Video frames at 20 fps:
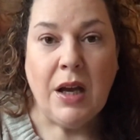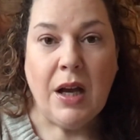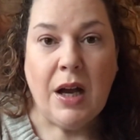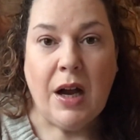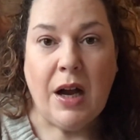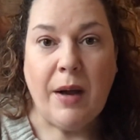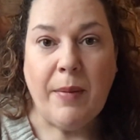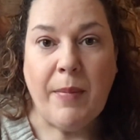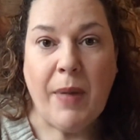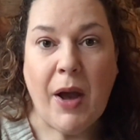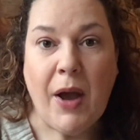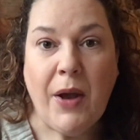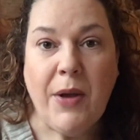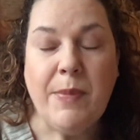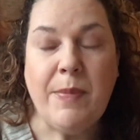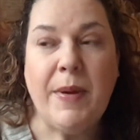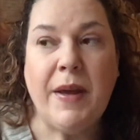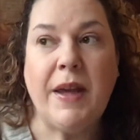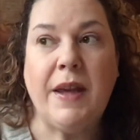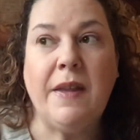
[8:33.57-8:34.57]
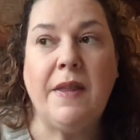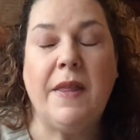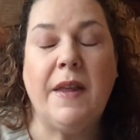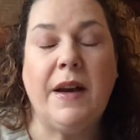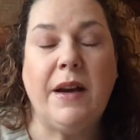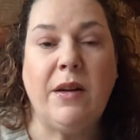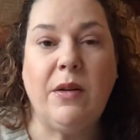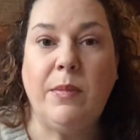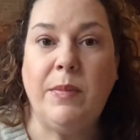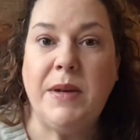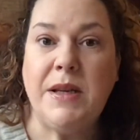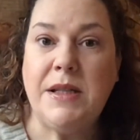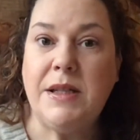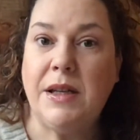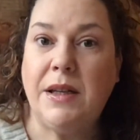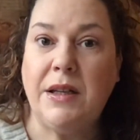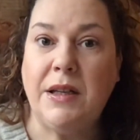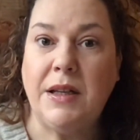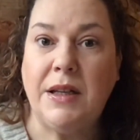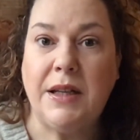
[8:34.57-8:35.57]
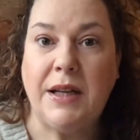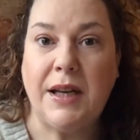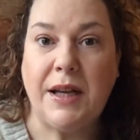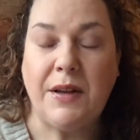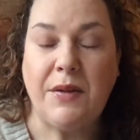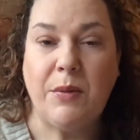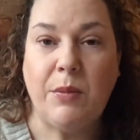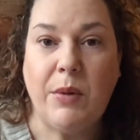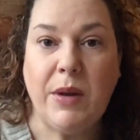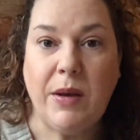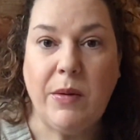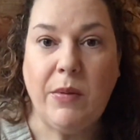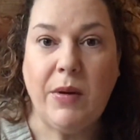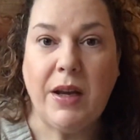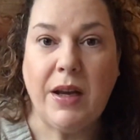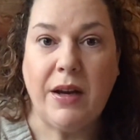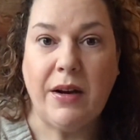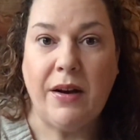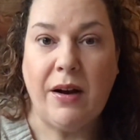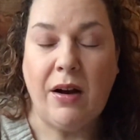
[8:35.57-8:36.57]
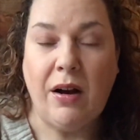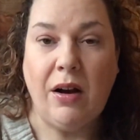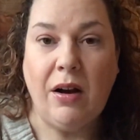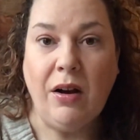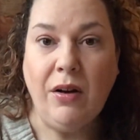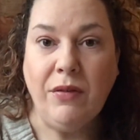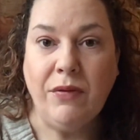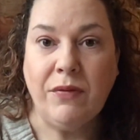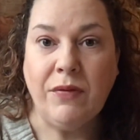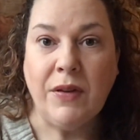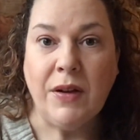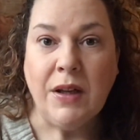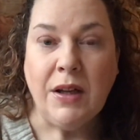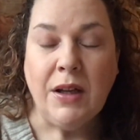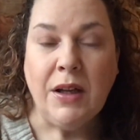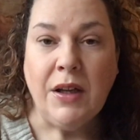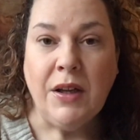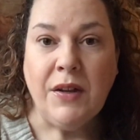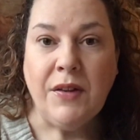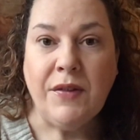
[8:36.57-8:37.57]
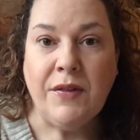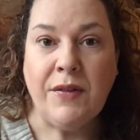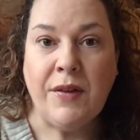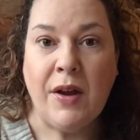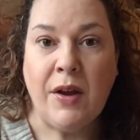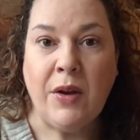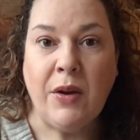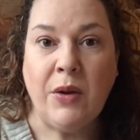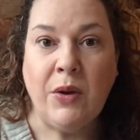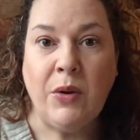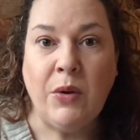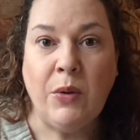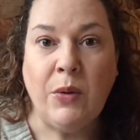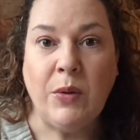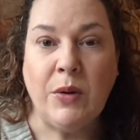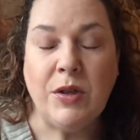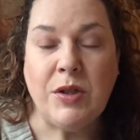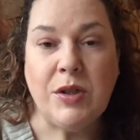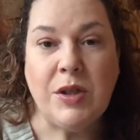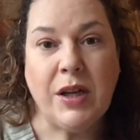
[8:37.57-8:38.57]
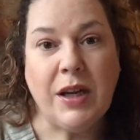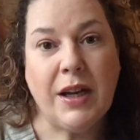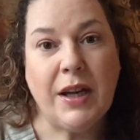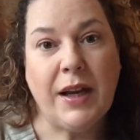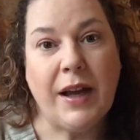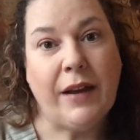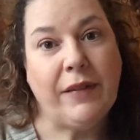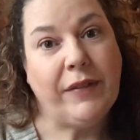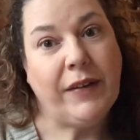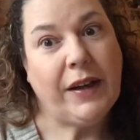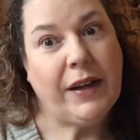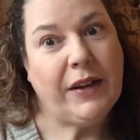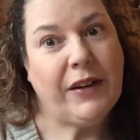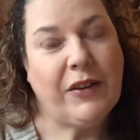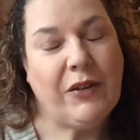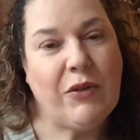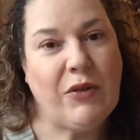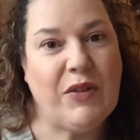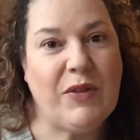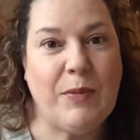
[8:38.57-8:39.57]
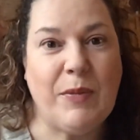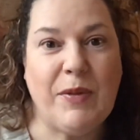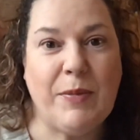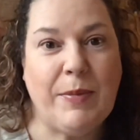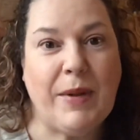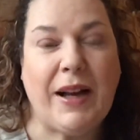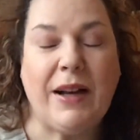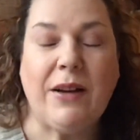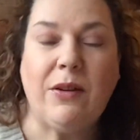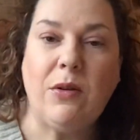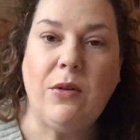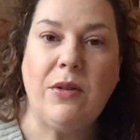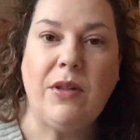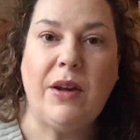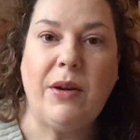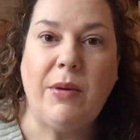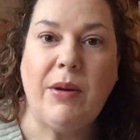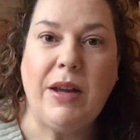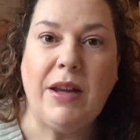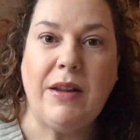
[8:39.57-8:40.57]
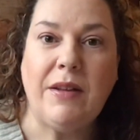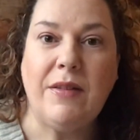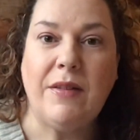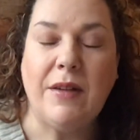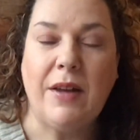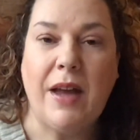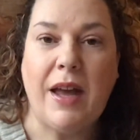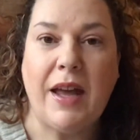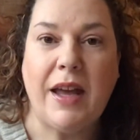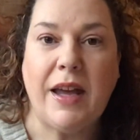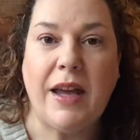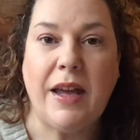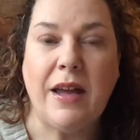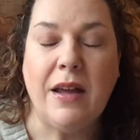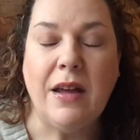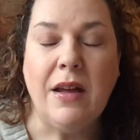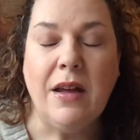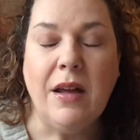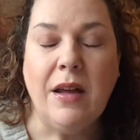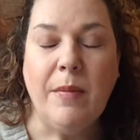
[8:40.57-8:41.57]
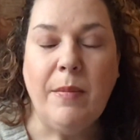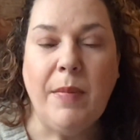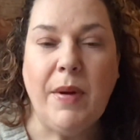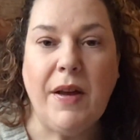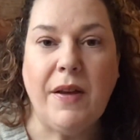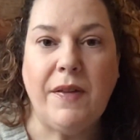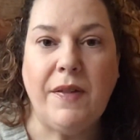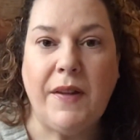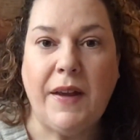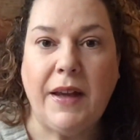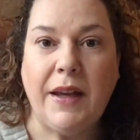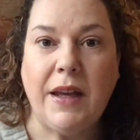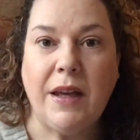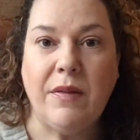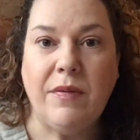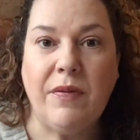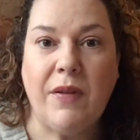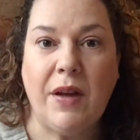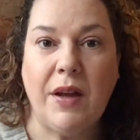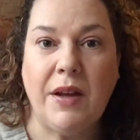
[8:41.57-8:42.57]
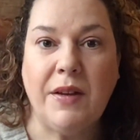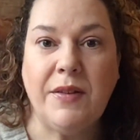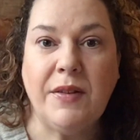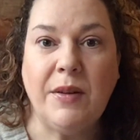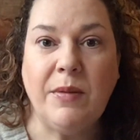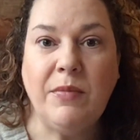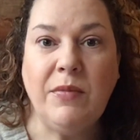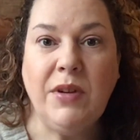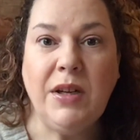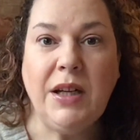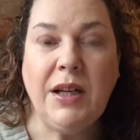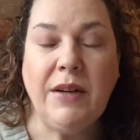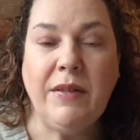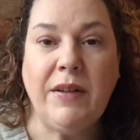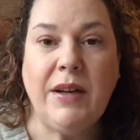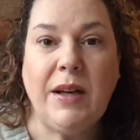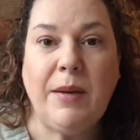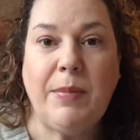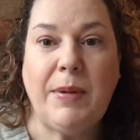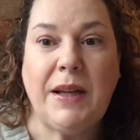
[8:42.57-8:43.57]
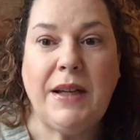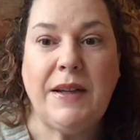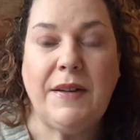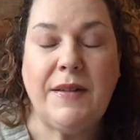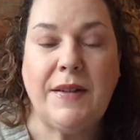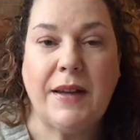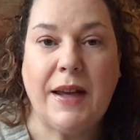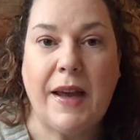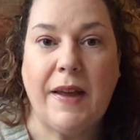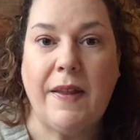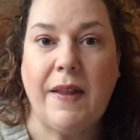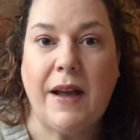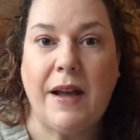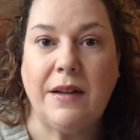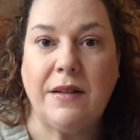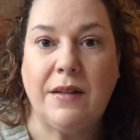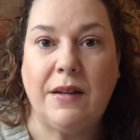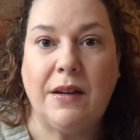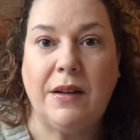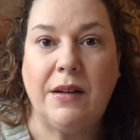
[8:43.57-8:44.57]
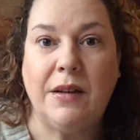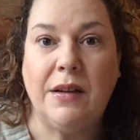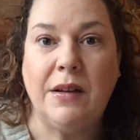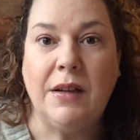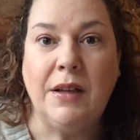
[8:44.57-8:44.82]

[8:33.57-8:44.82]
I'm hoping that it'll be done in the next week and a half, so she can have it in her Christmas bag, although it is a birthday gift for her. So I'm really pleased to get that done,